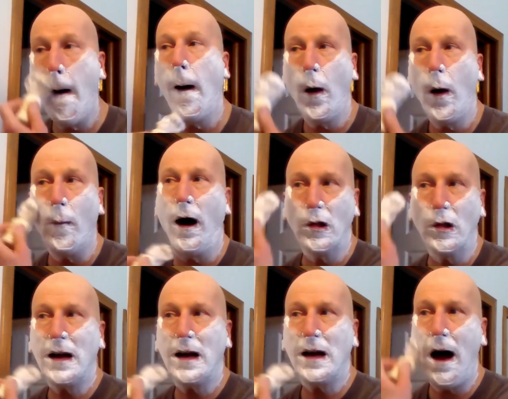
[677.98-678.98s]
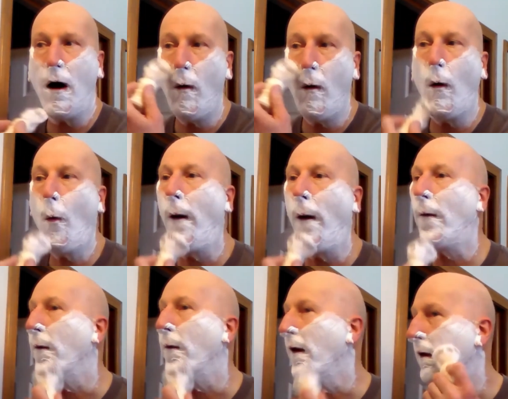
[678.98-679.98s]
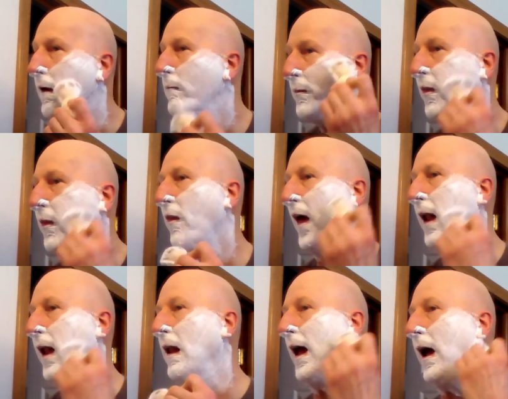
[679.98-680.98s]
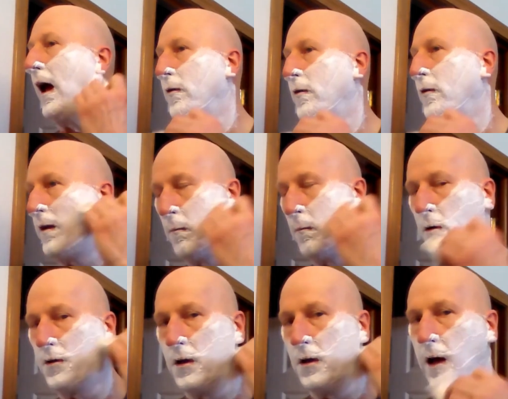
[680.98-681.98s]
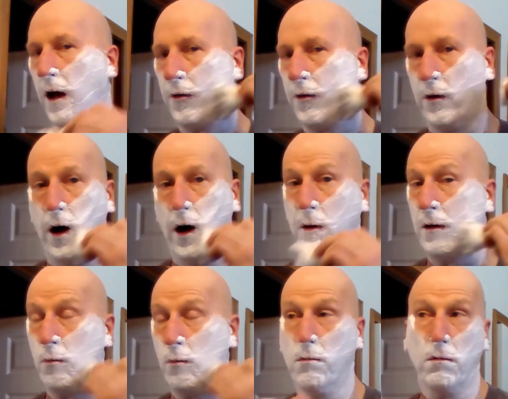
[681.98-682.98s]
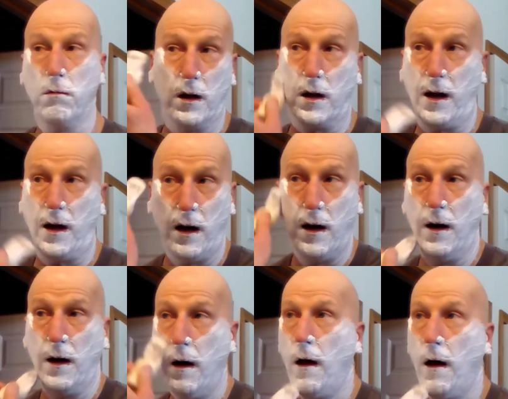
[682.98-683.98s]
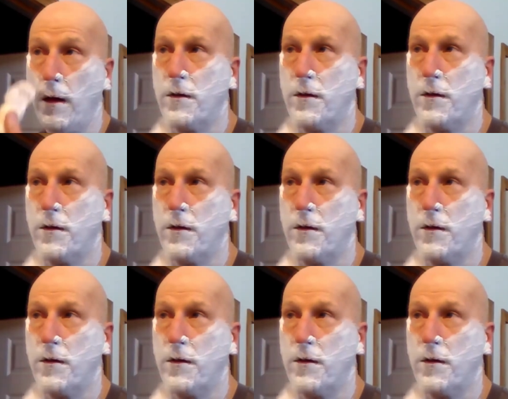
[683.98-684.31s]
Wow, look how quickly that lathered and built a lather. I mean, really, this